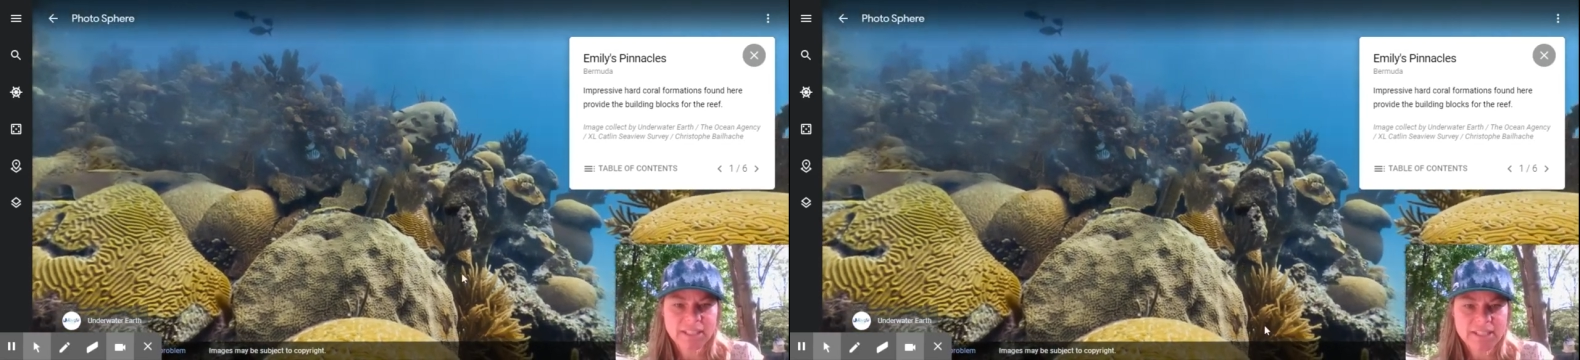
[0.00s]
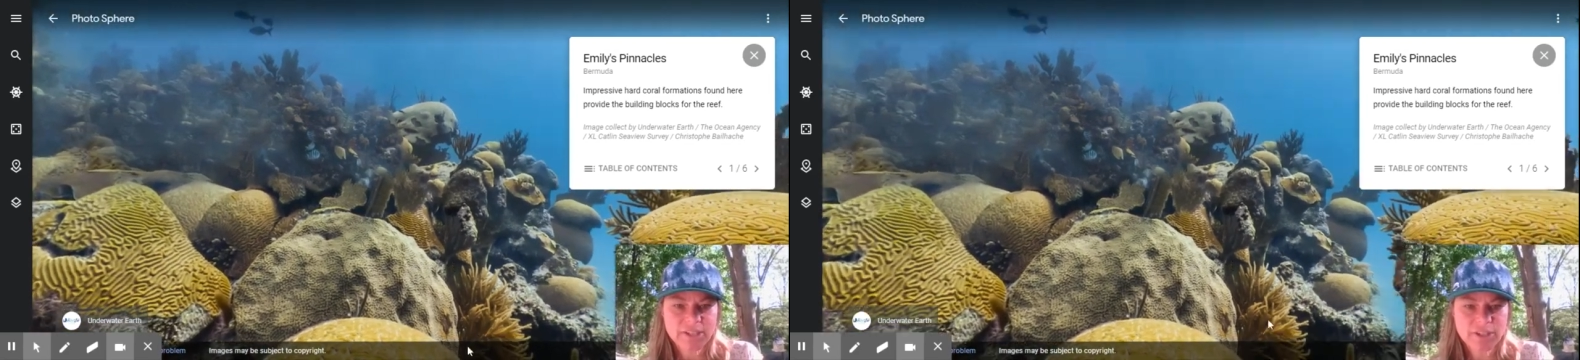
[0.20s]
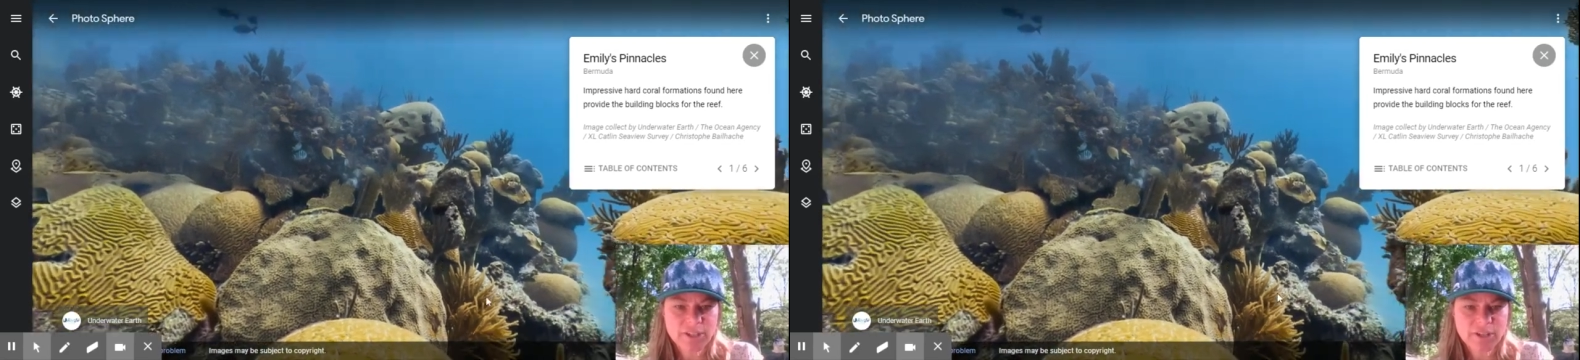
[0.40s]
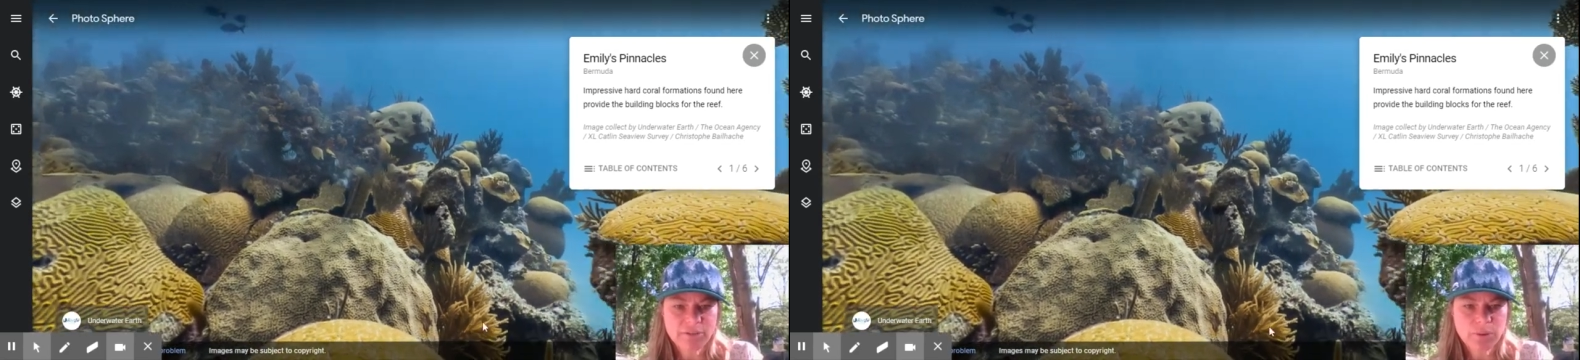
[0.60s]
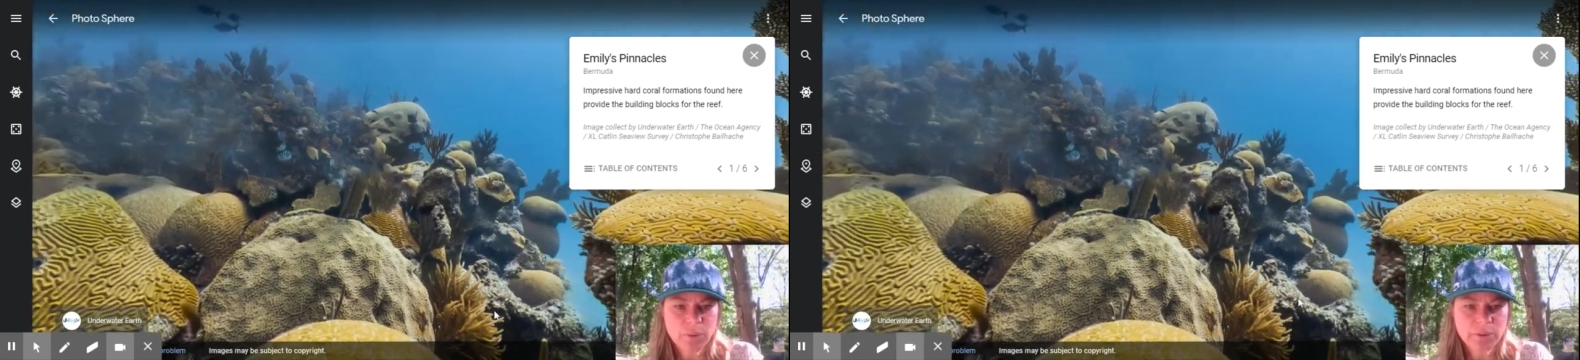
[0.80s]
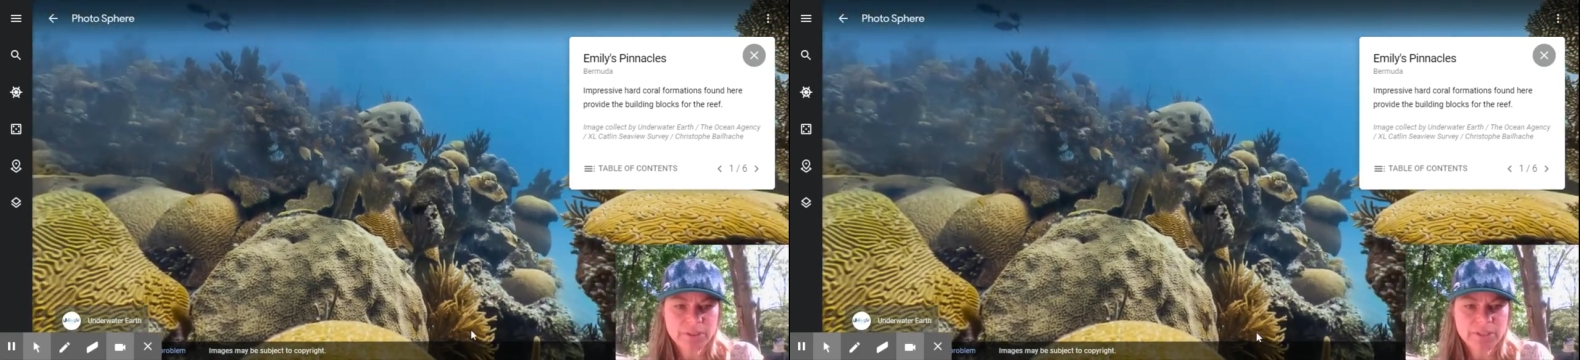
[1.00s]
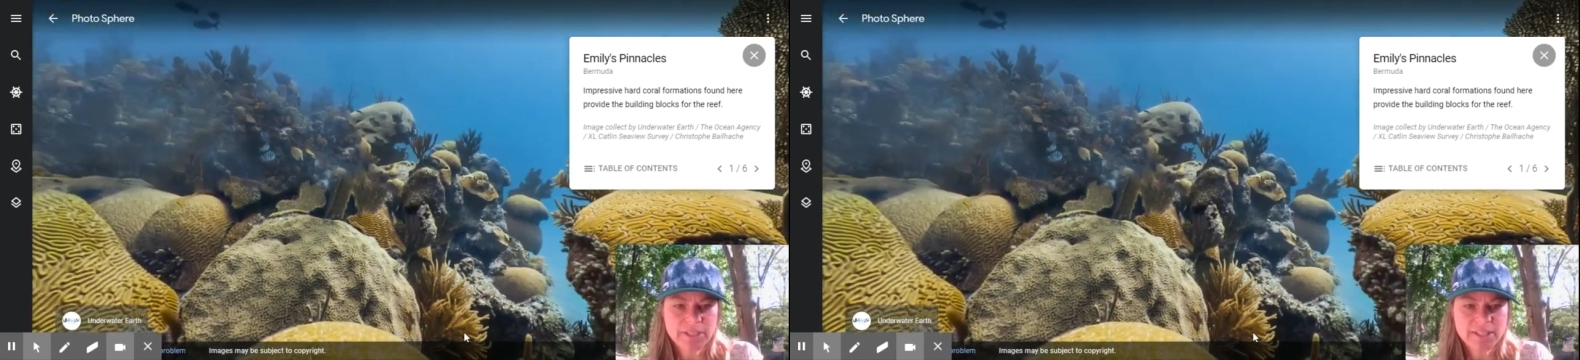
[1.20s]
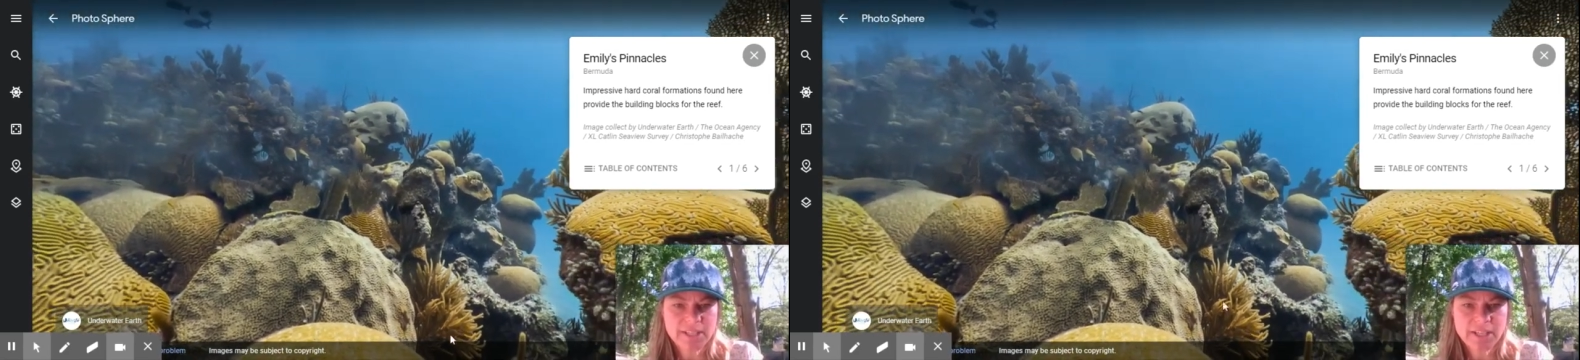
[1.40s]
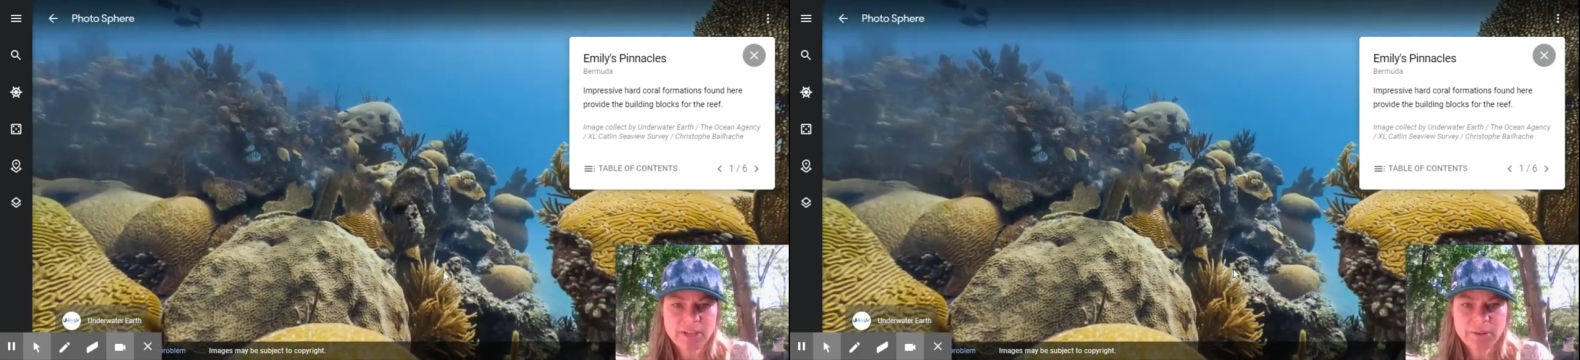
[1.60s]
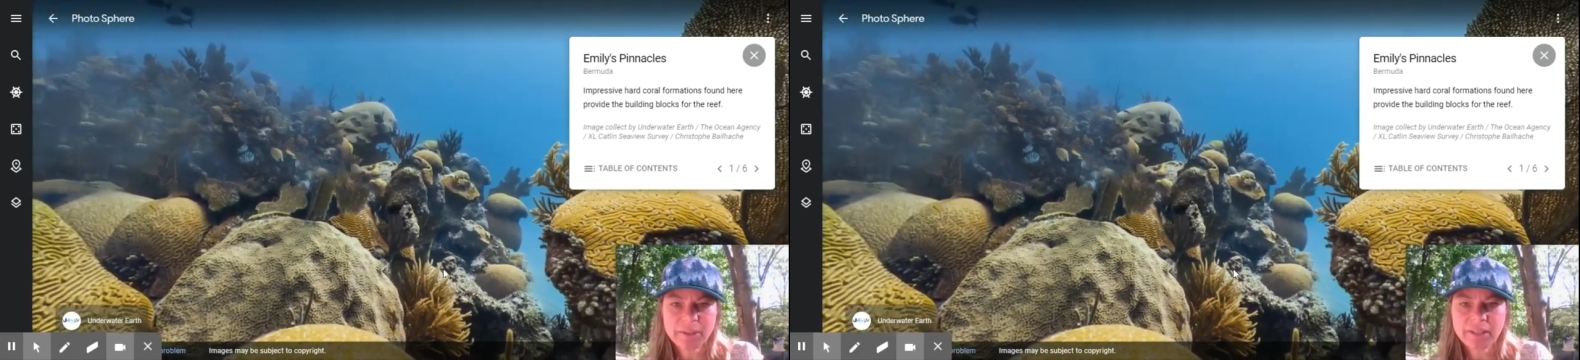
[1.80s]
These are soft corals because they
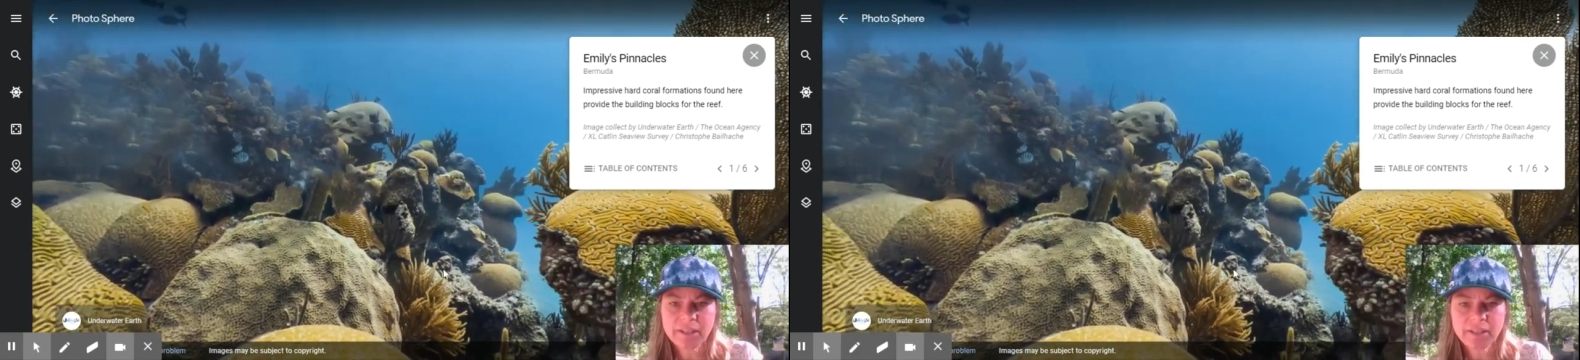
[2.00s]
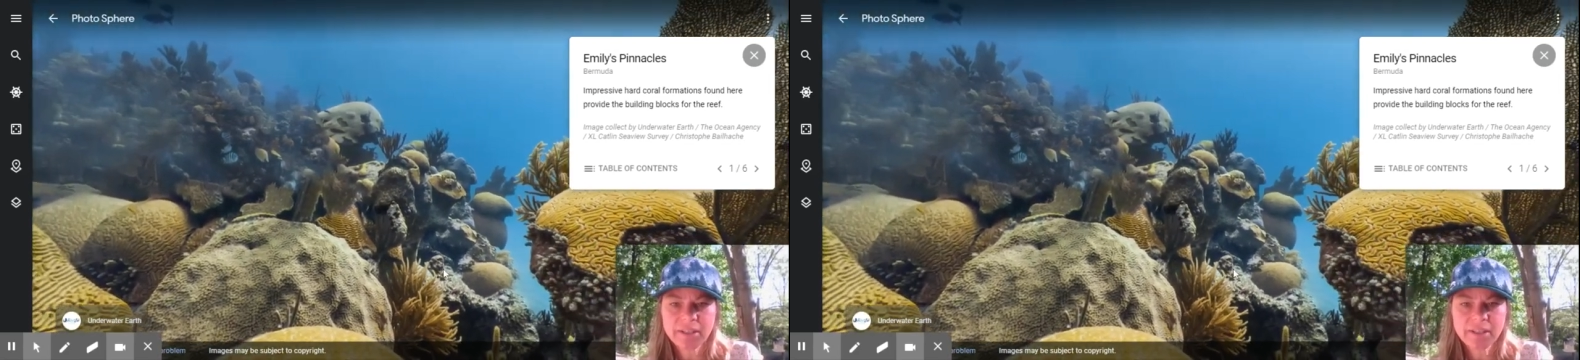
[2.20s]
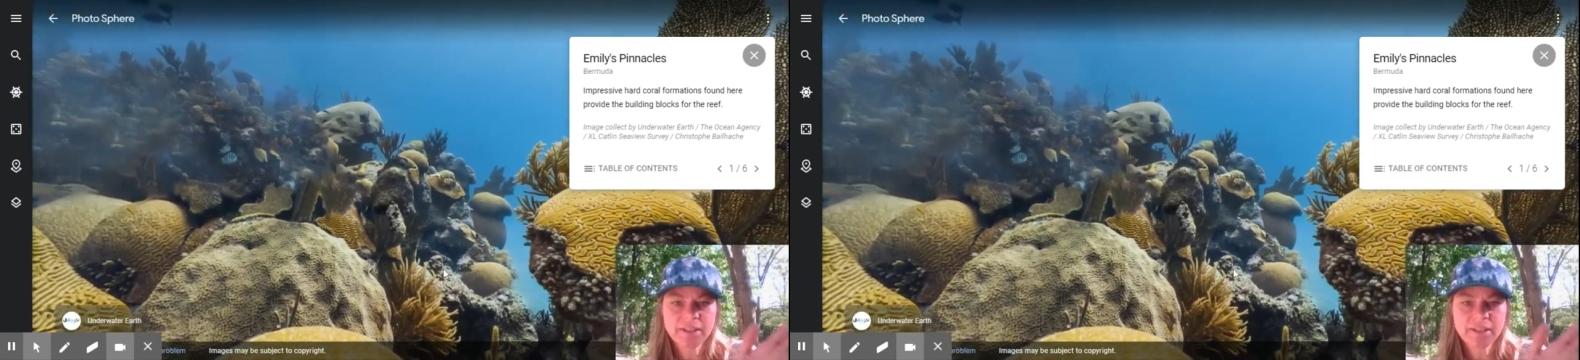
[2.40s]
go in the